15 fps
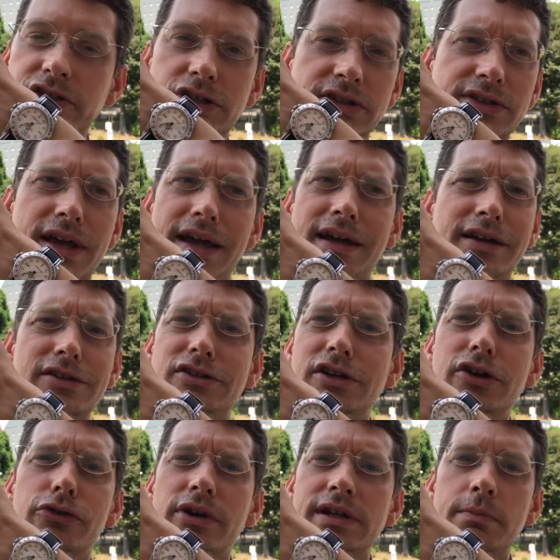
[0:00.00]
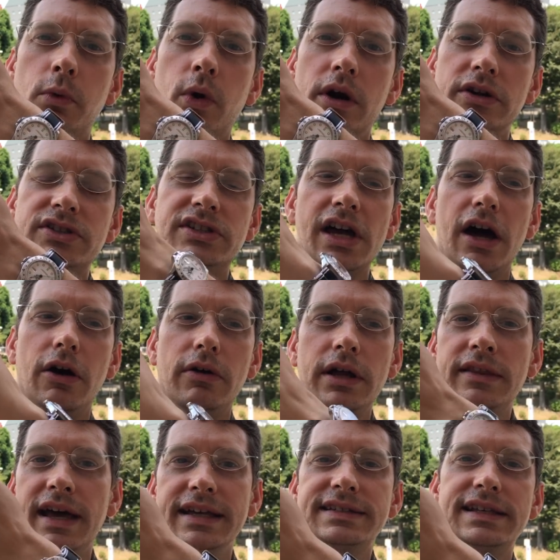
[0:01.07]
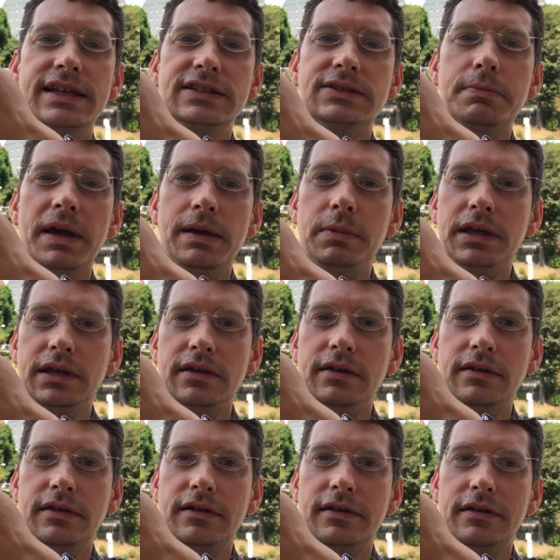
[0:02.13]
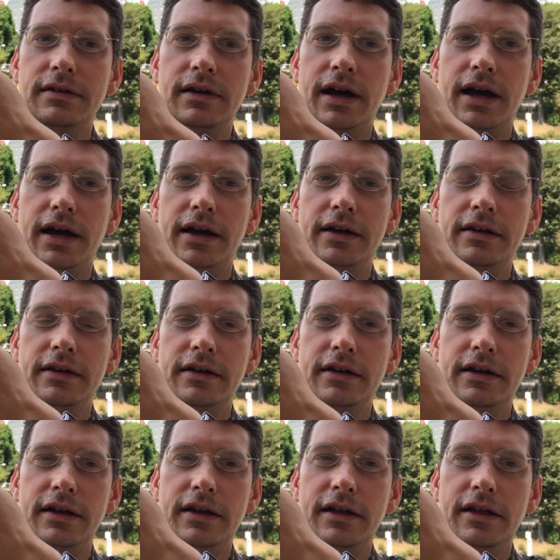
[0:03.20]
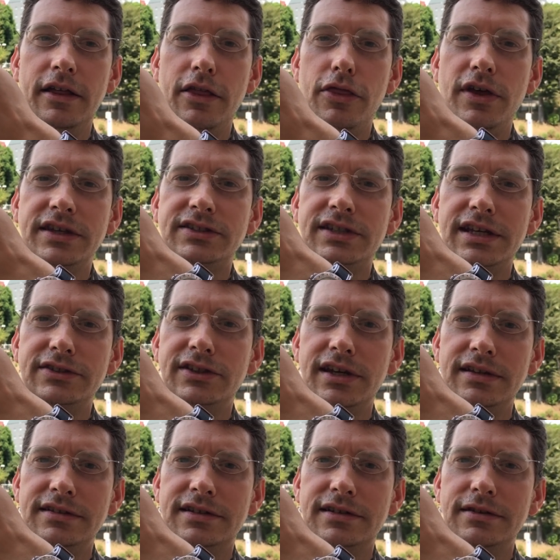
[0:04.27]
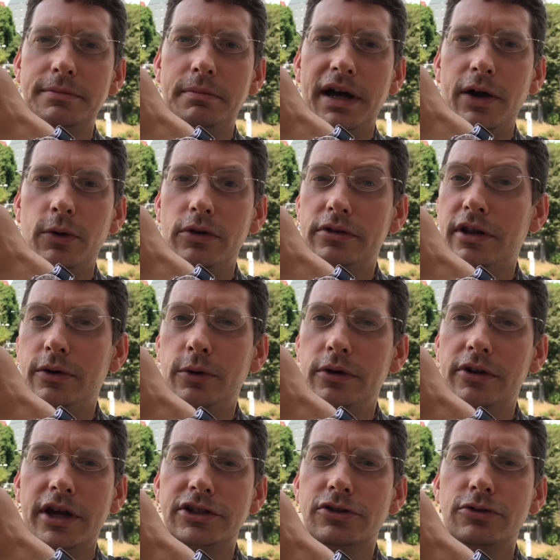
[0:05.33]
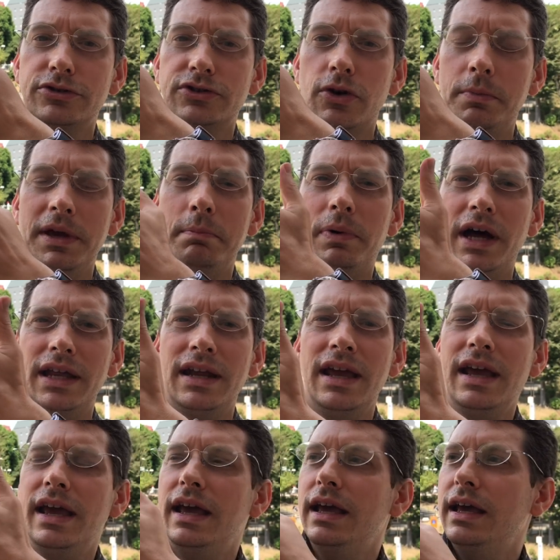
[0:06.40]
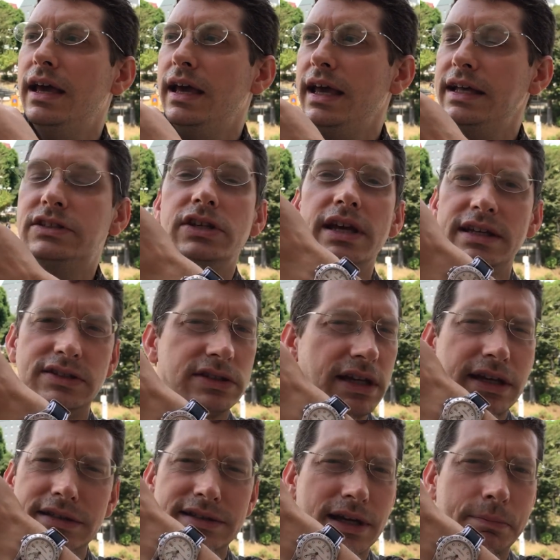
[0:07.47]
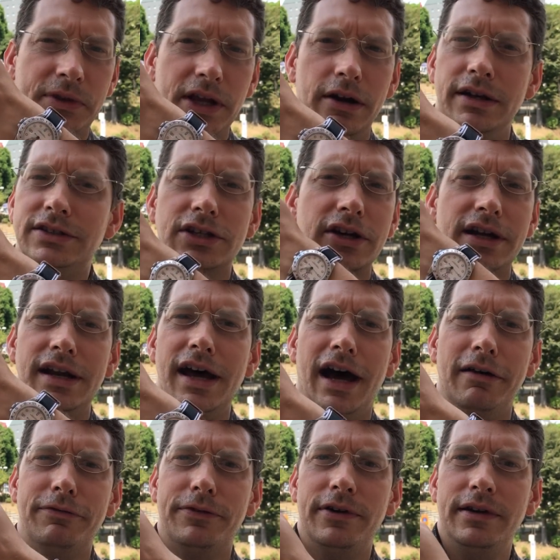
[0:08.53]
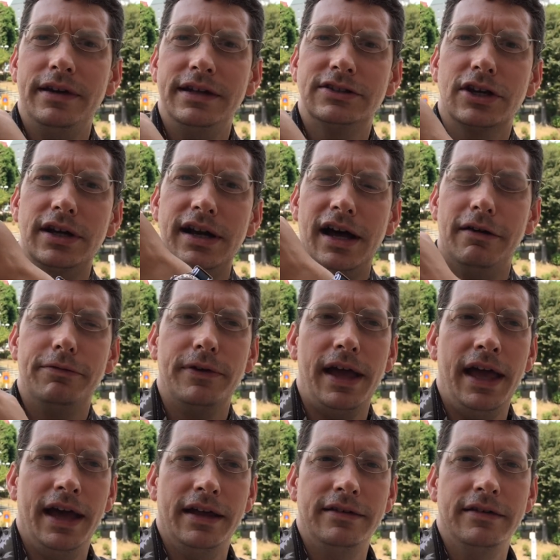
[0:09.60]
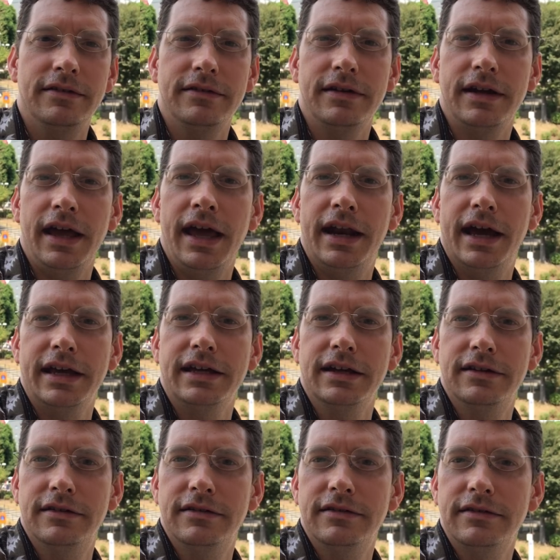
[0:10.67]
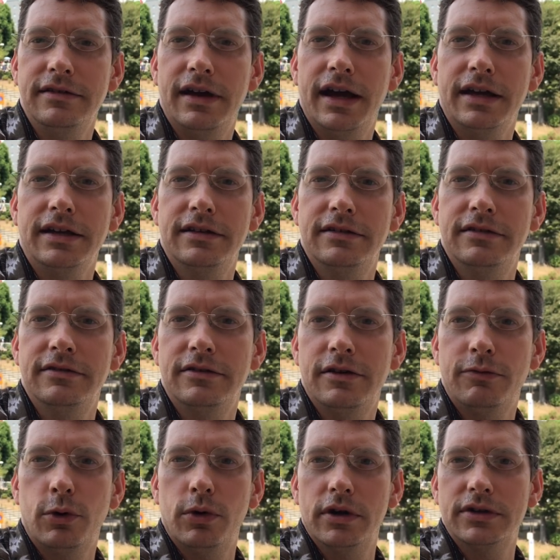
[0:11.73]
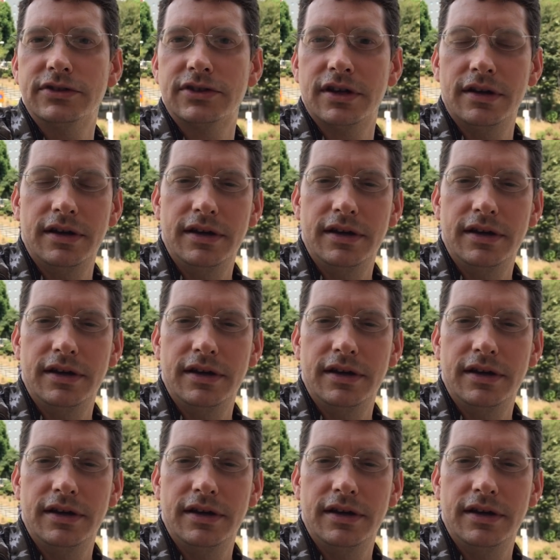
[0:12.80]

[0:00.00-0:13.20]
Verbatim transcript: just like a degree more. So in that sense, maybe uh, this isn't my horological soulmate, but it's it's it's up there. It's good enough. It's good enough, and and I can, I can of course,